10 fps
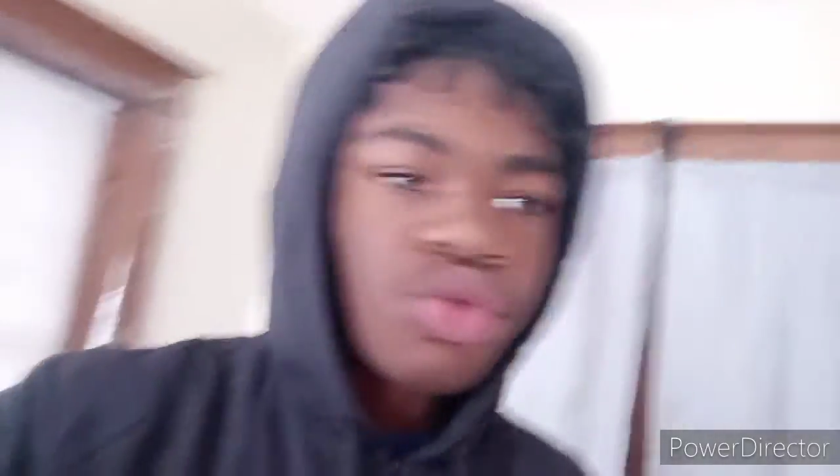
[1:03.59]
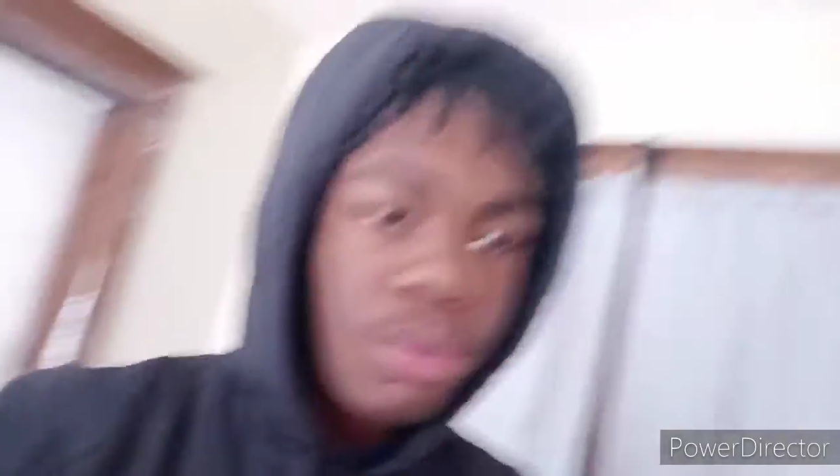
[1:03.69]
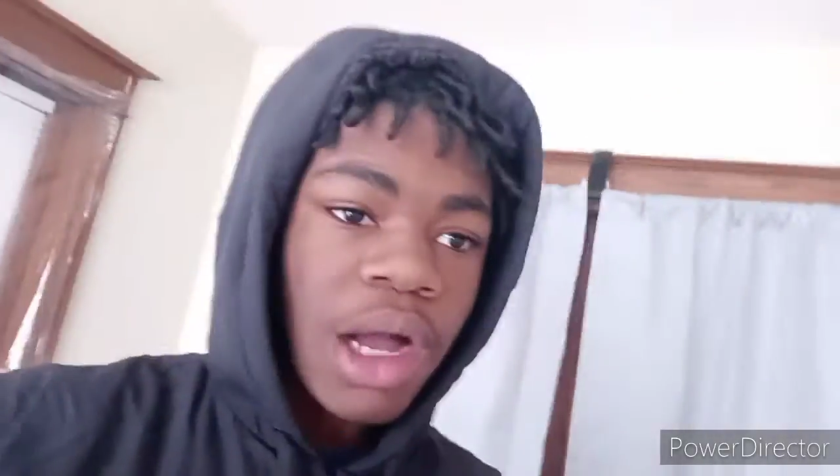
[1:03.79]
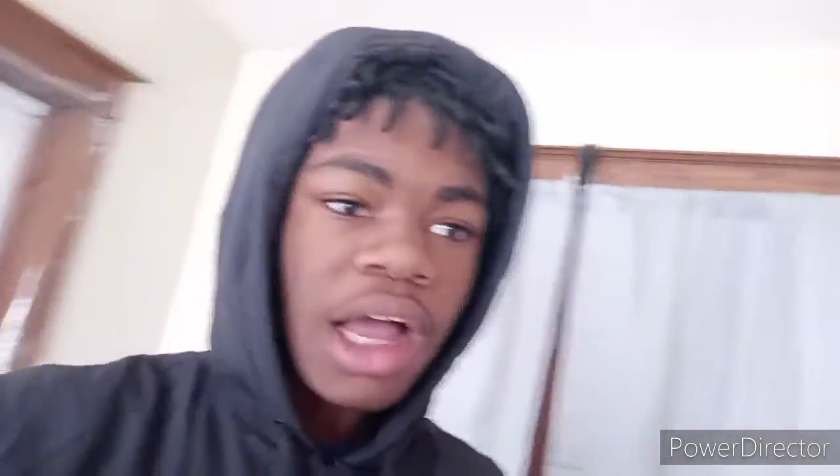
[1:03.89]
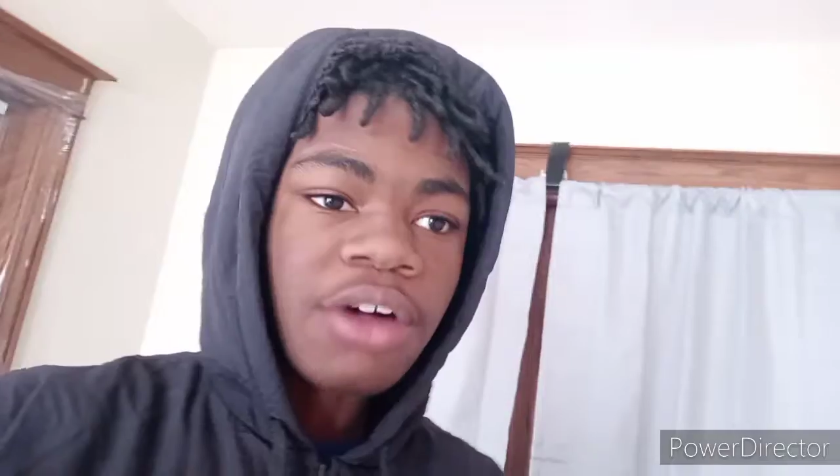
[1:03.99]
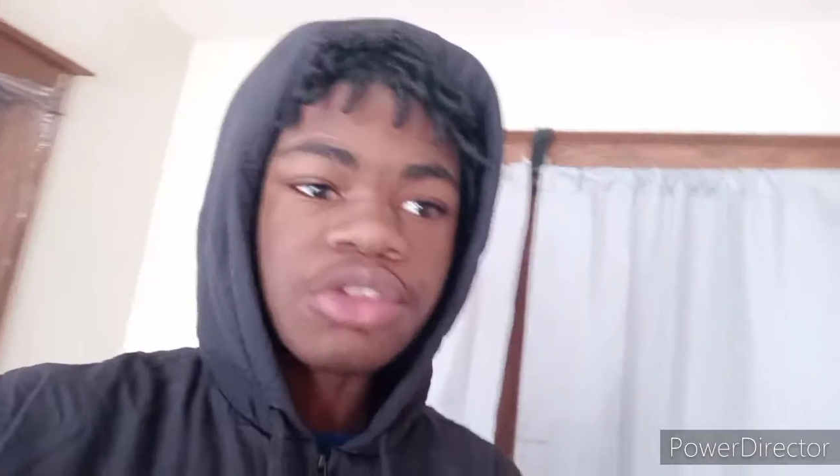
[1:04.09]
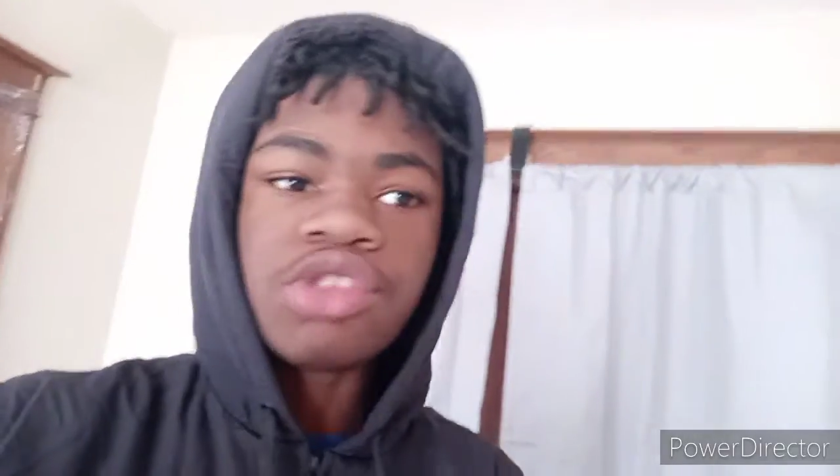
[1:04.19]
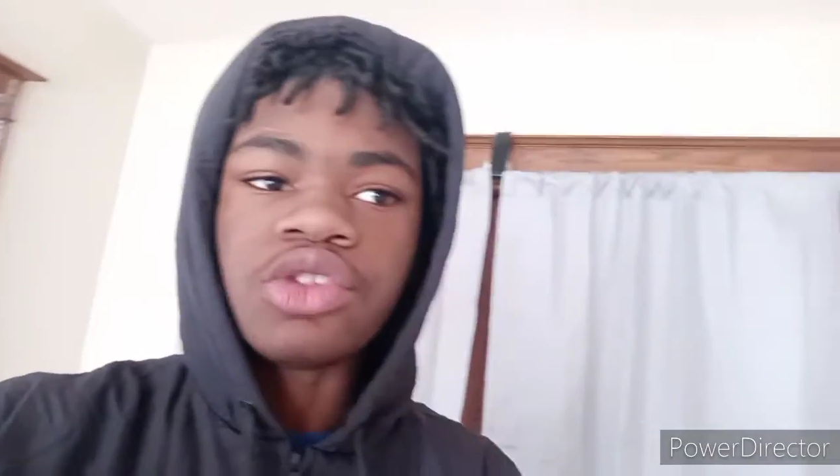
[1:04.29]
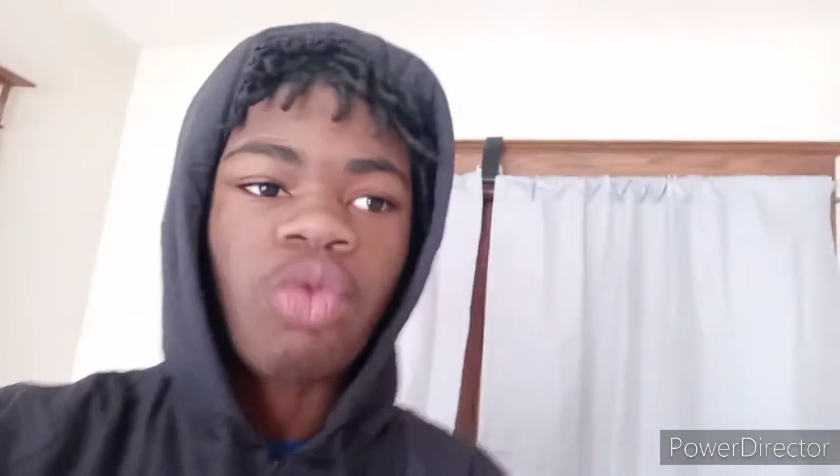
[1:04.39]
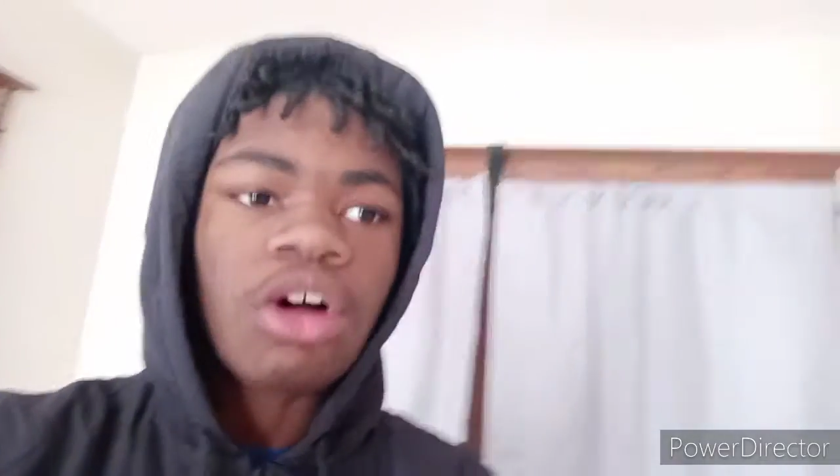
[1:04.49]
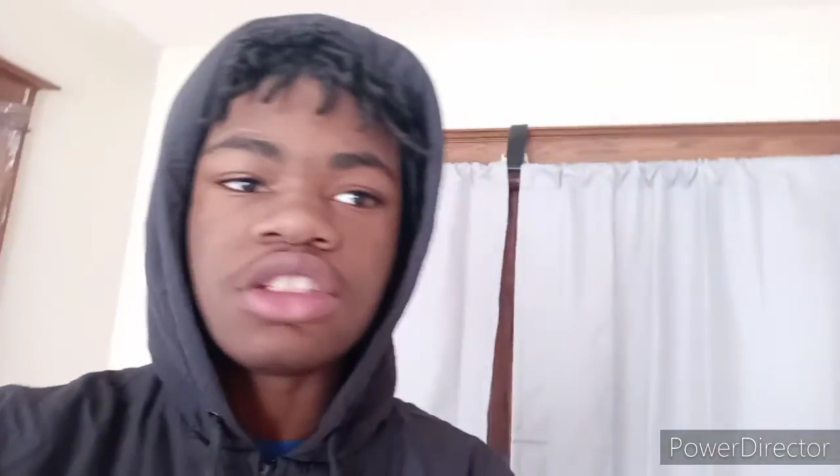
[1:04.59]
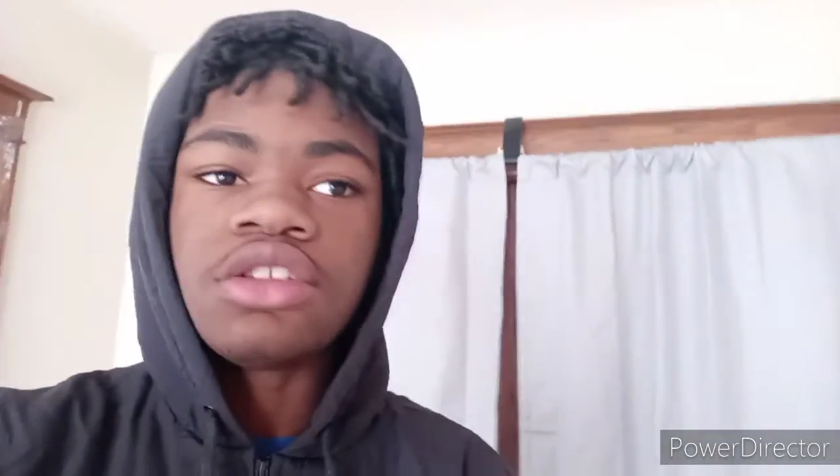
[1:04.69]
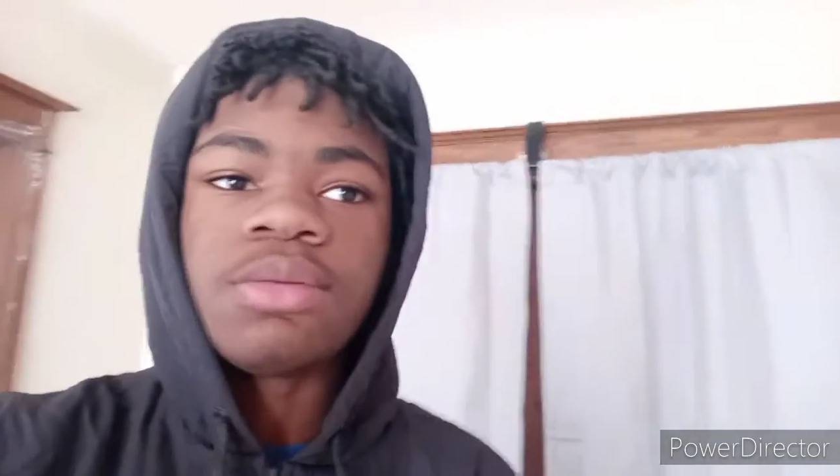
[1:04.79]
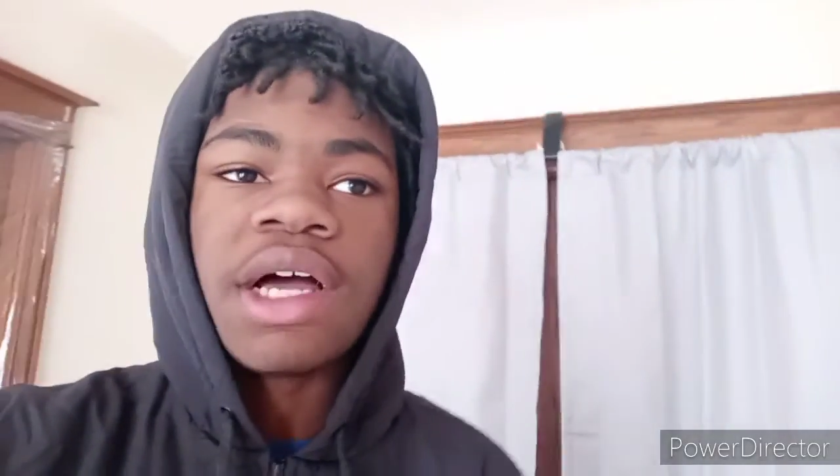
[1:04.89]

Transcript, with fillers: You were in my house. You just walked